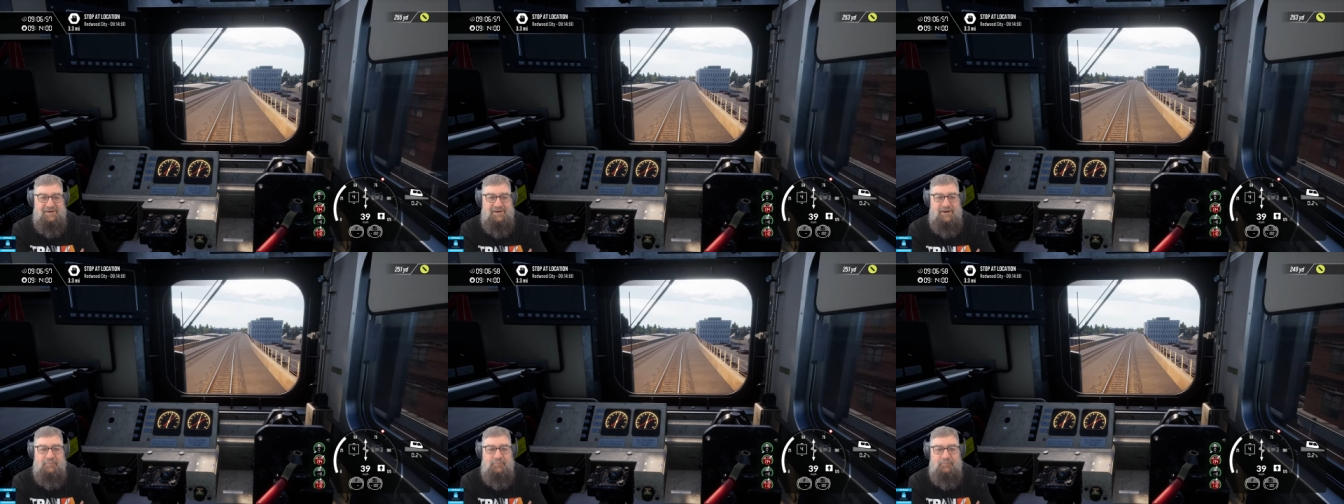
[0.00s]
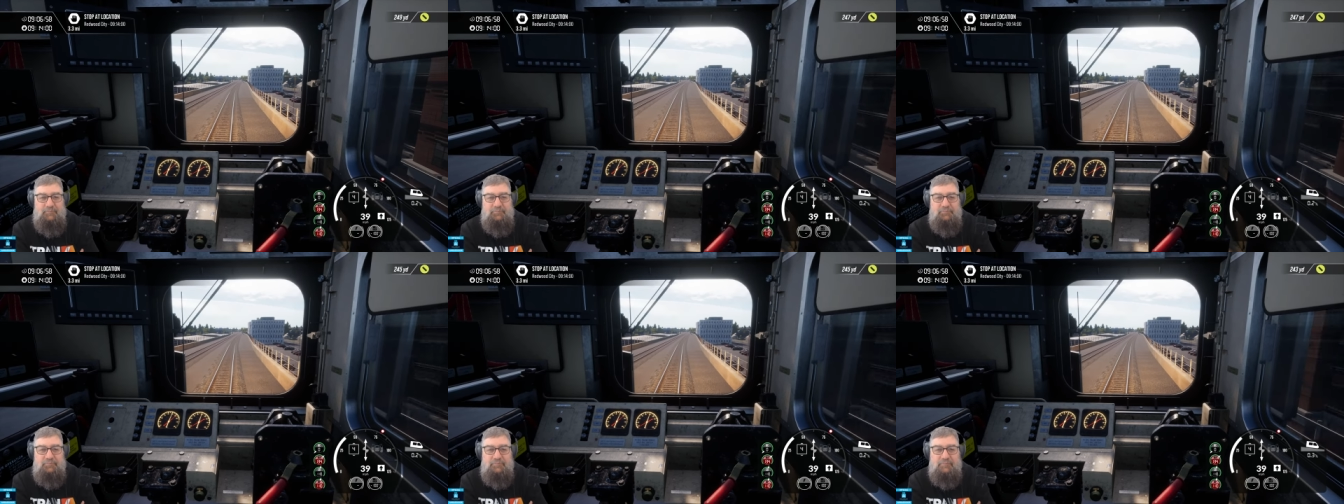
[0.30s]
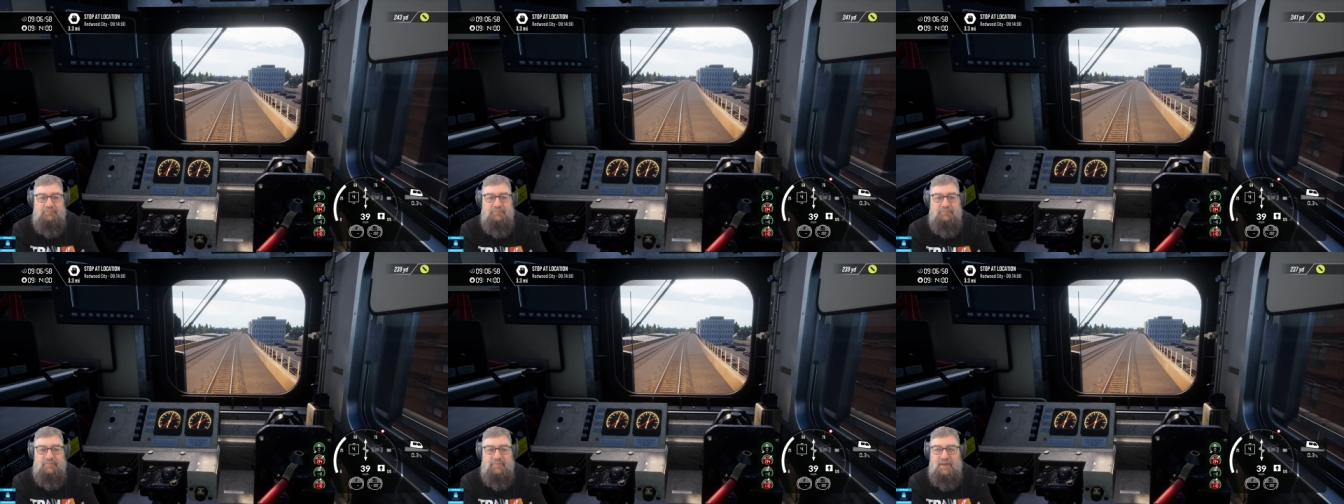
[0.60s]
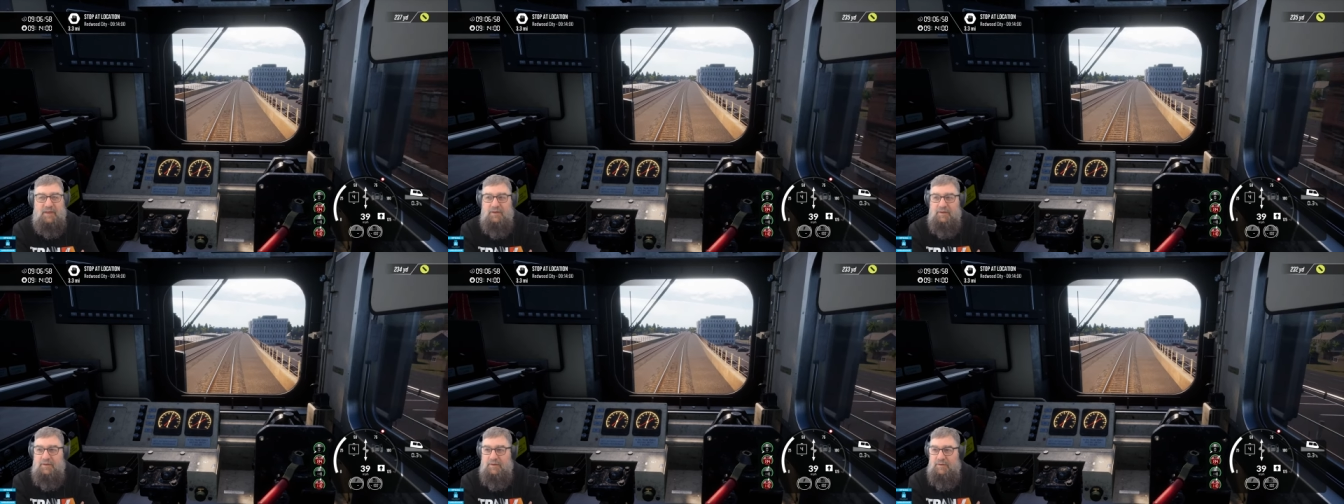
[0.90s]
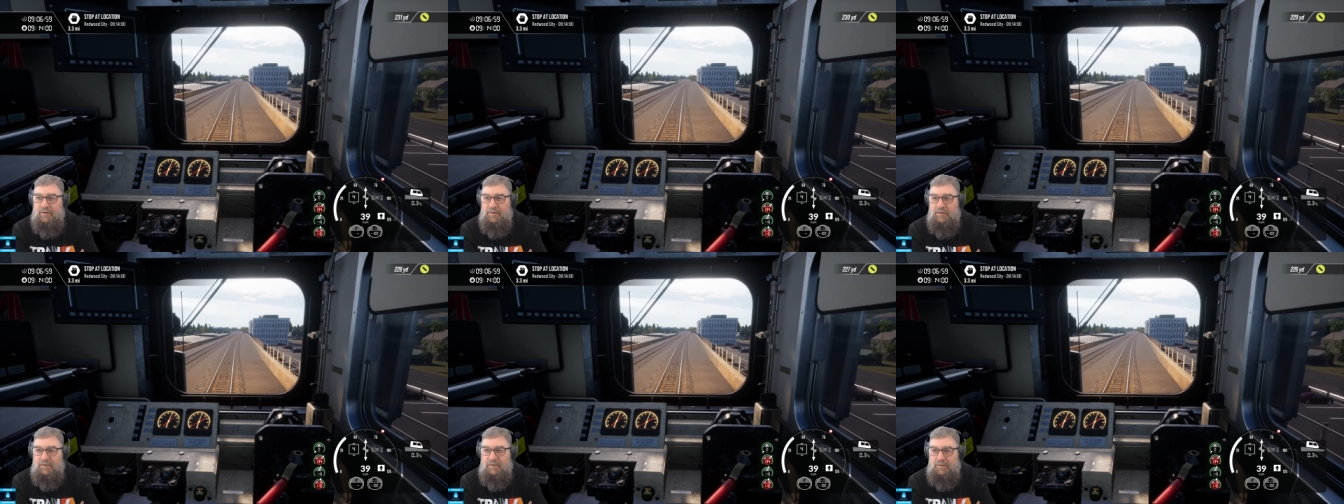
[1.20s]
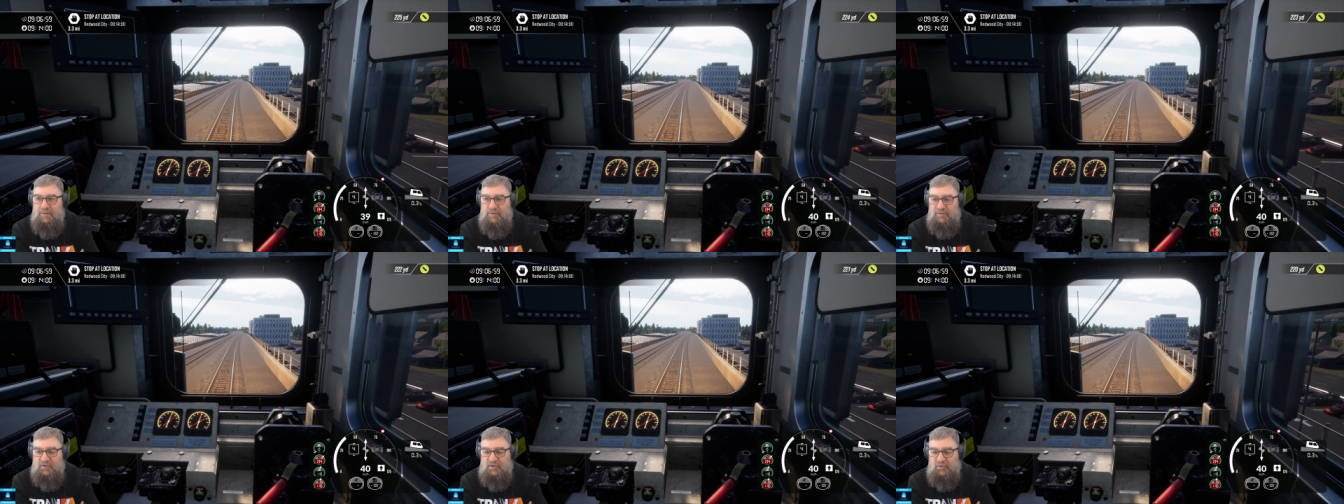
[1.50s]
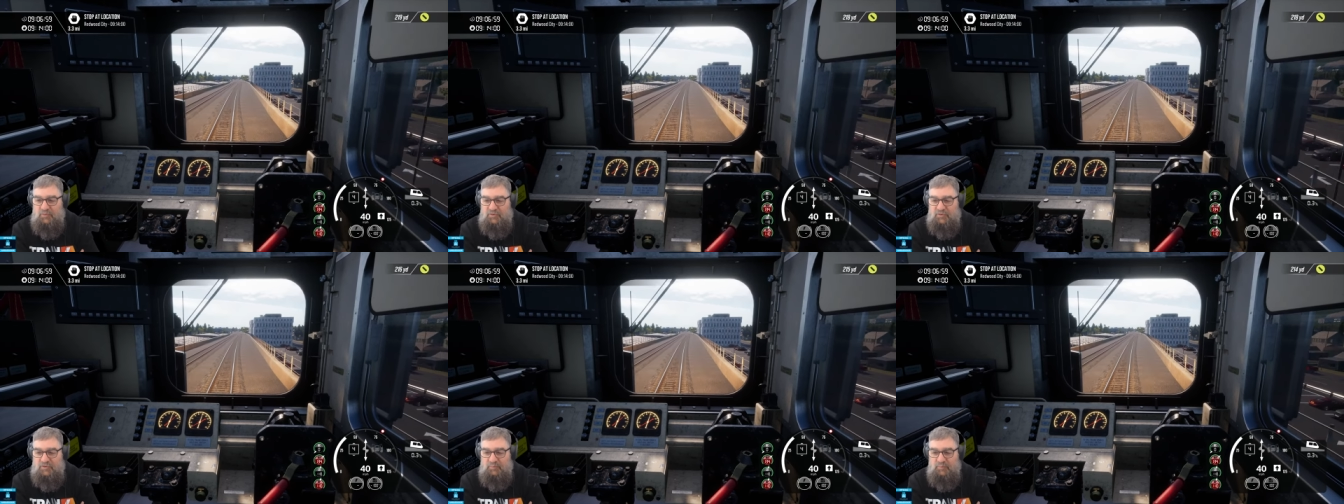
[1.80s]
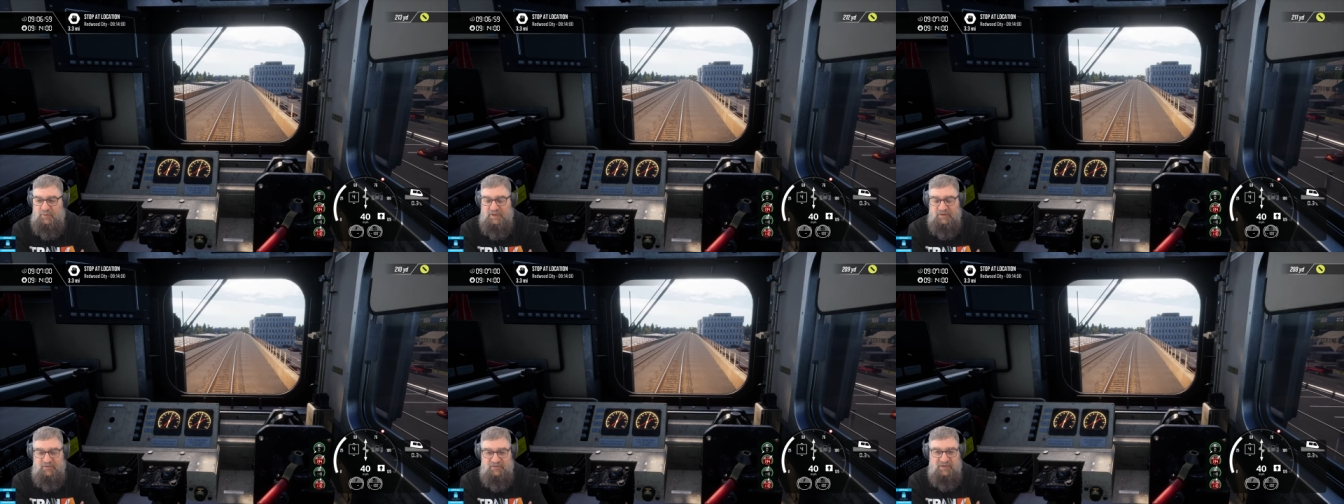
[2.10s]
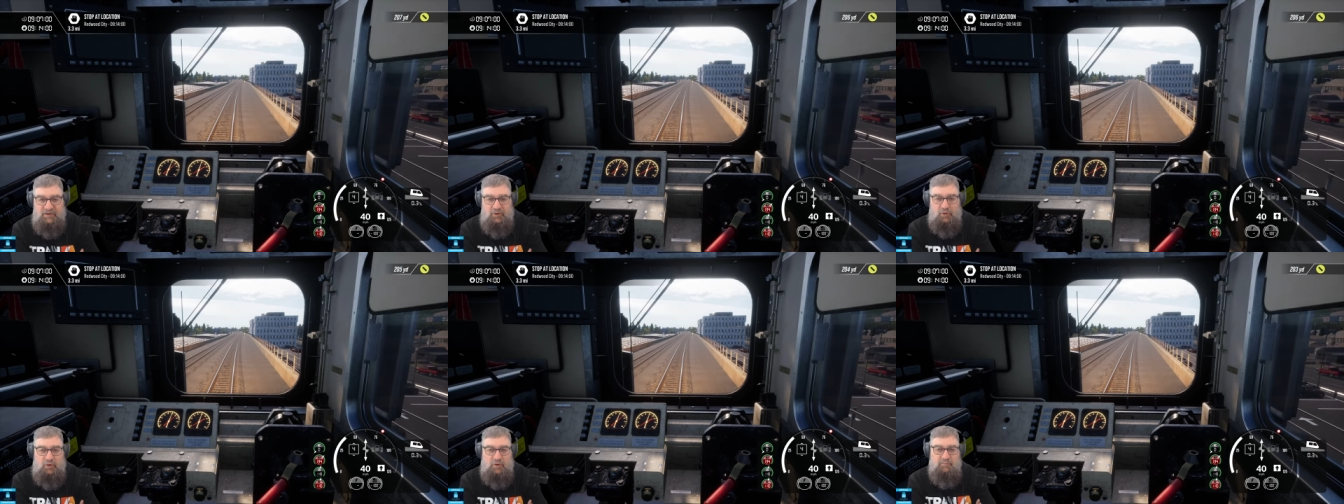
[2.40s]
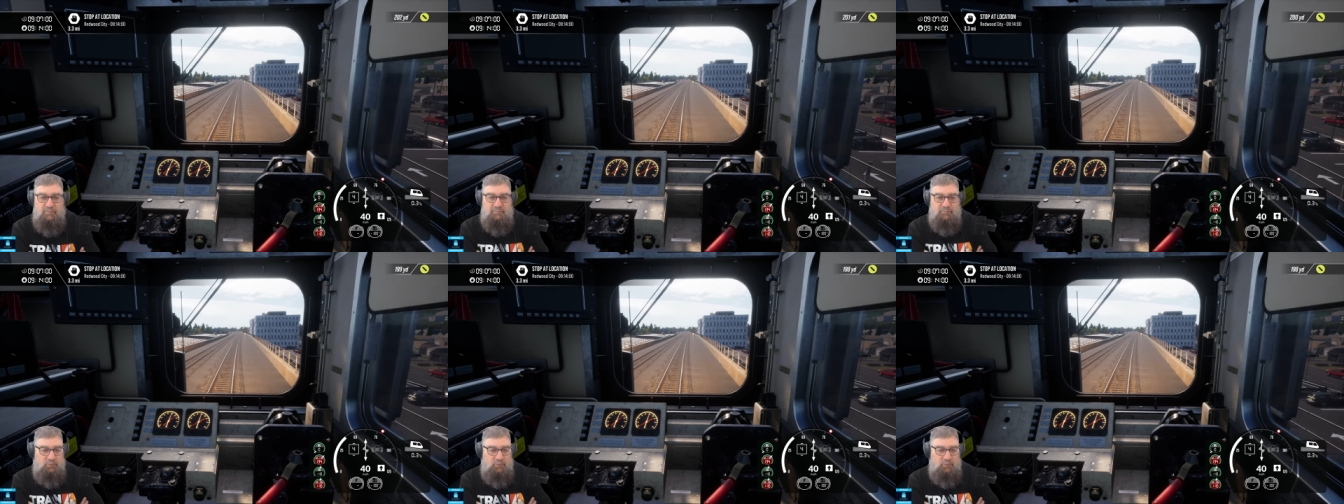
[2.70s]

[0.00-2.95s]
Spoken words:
Yeah. So the biggest thing I'm